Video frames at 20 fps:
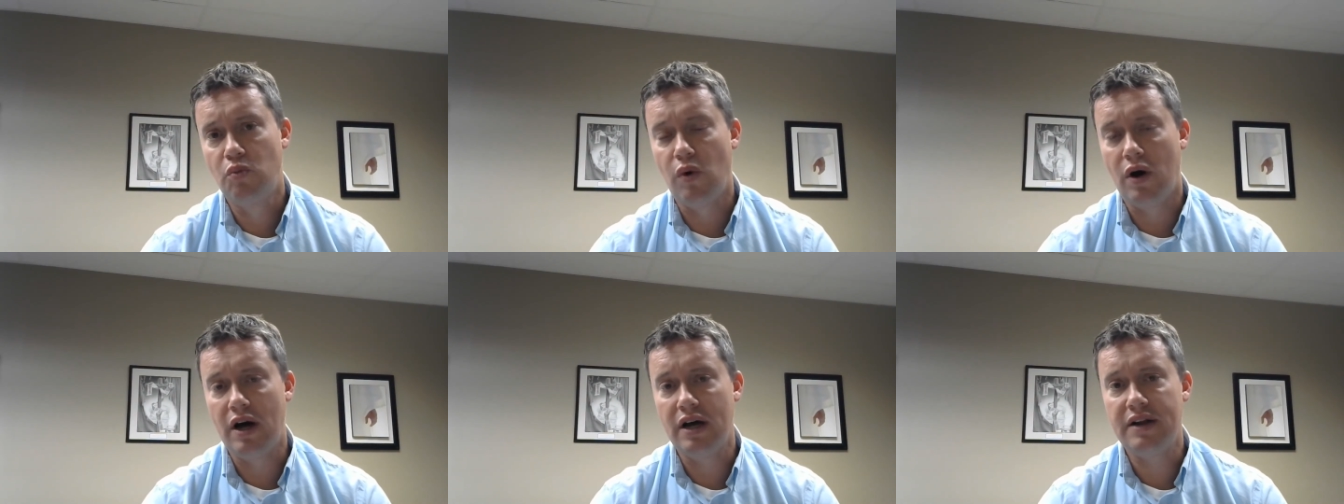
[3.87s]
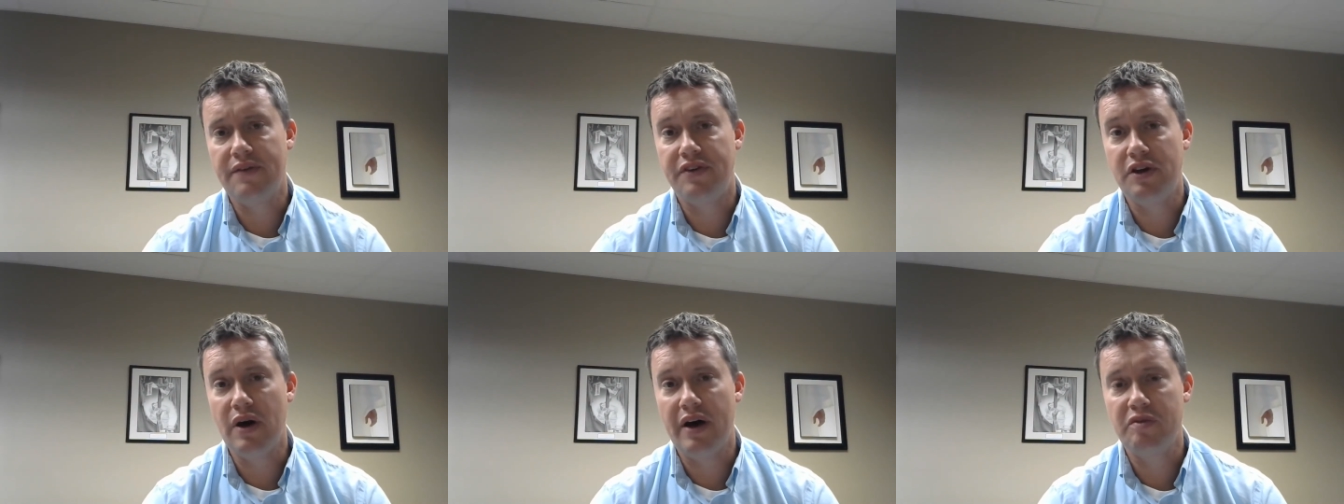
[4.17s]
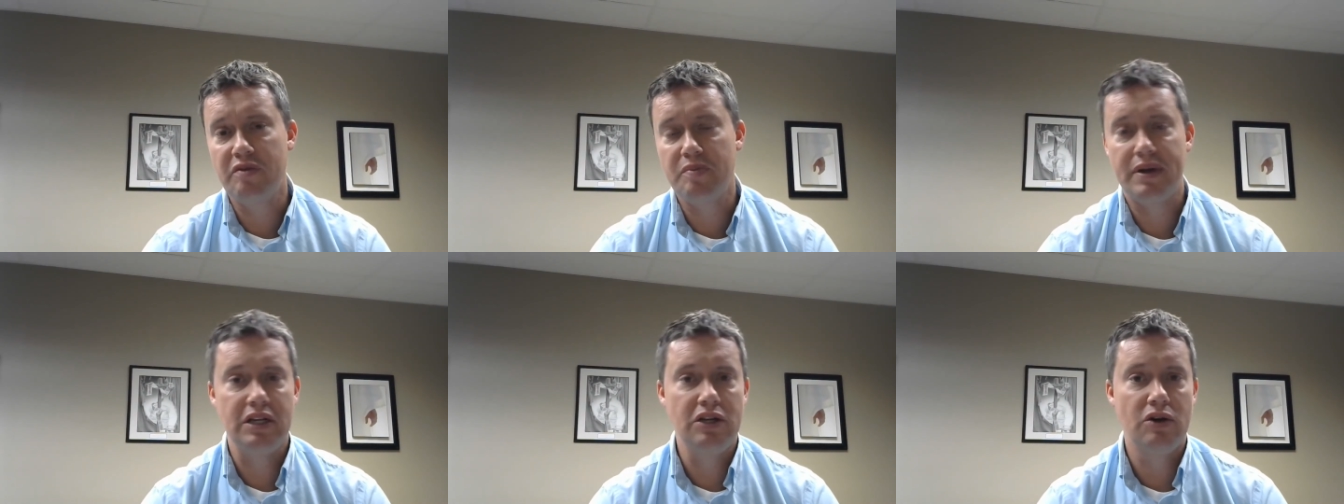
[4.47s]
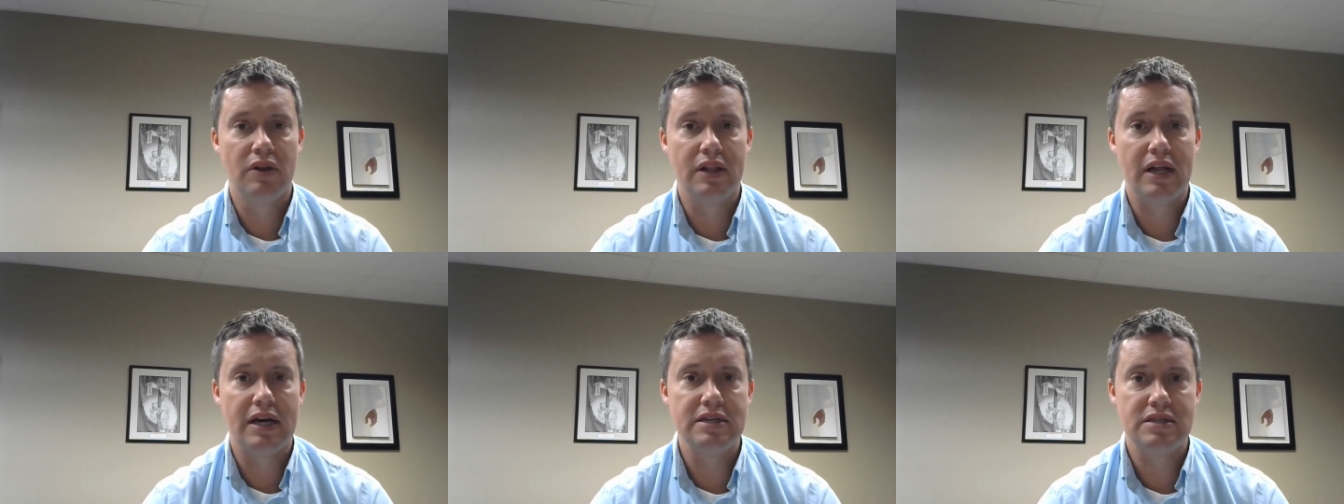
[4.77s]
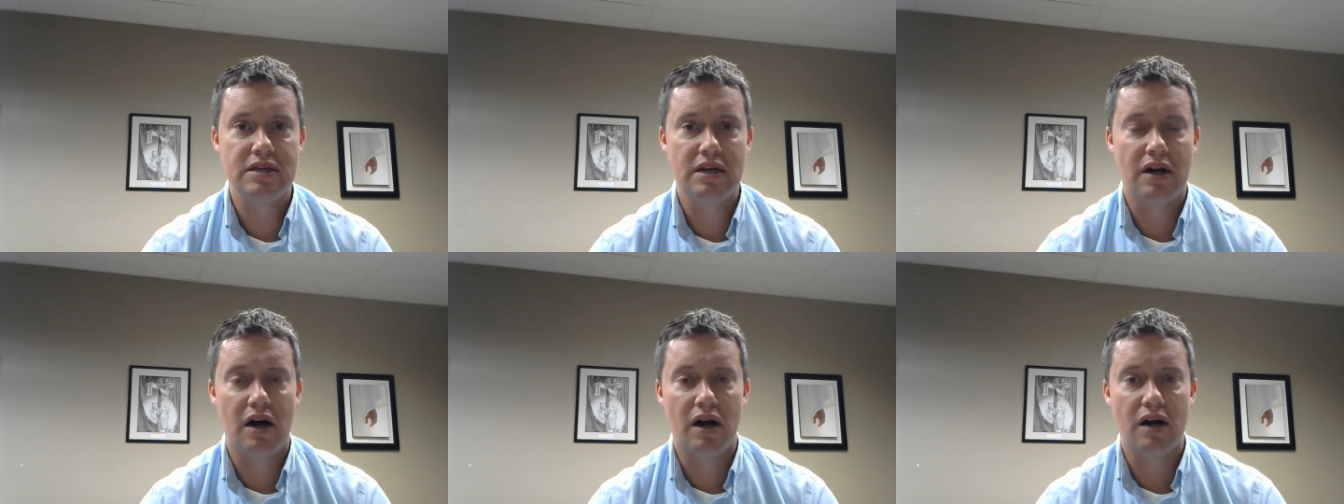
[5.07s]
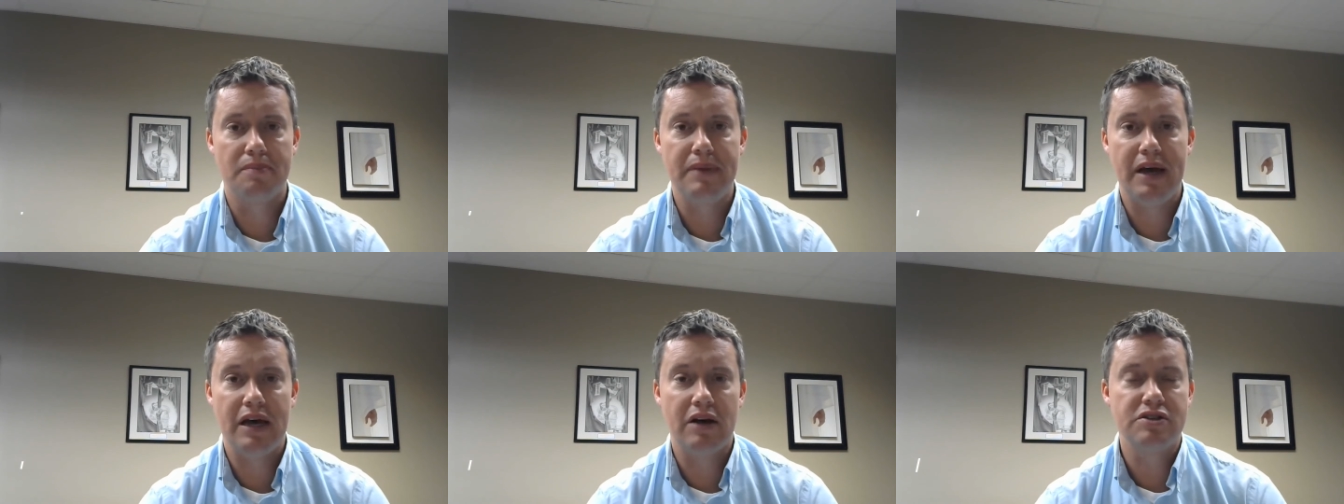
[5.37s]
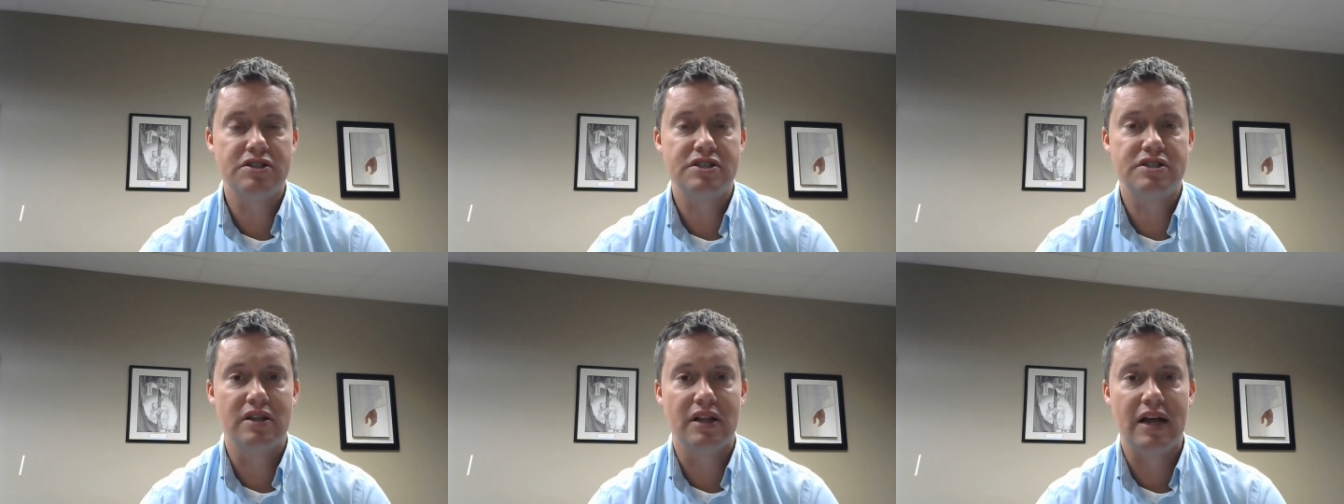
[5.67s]
One, if you haven't been utilizing our
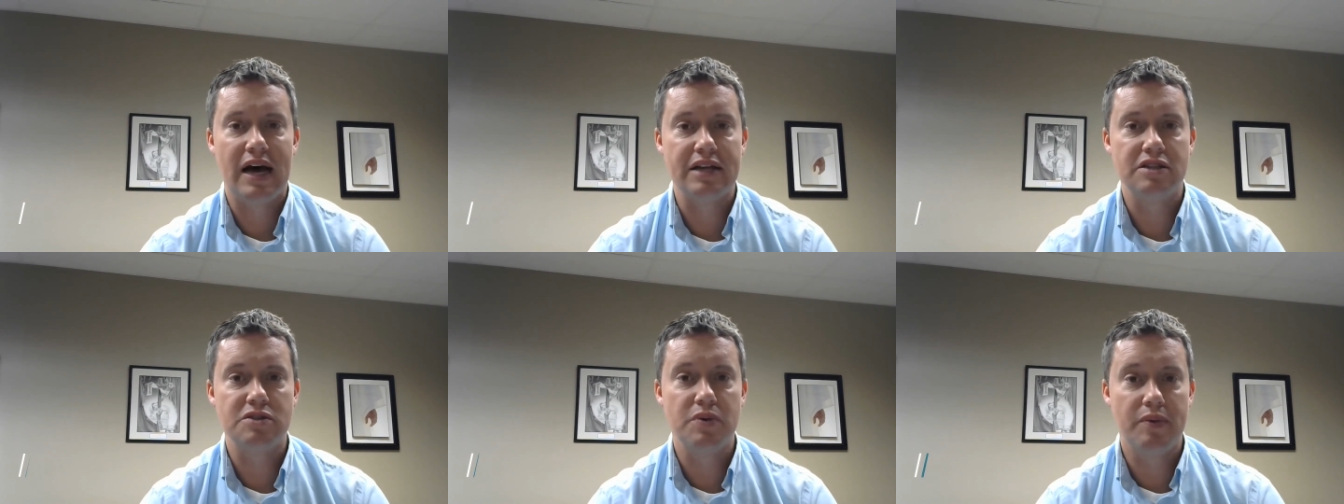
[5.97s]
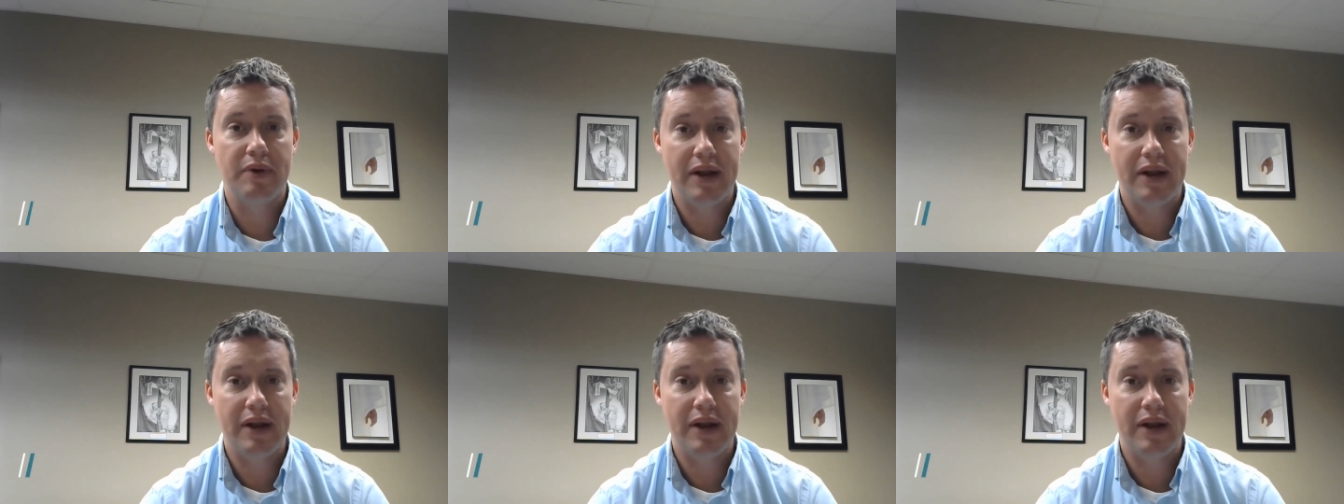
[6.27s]
mail slots,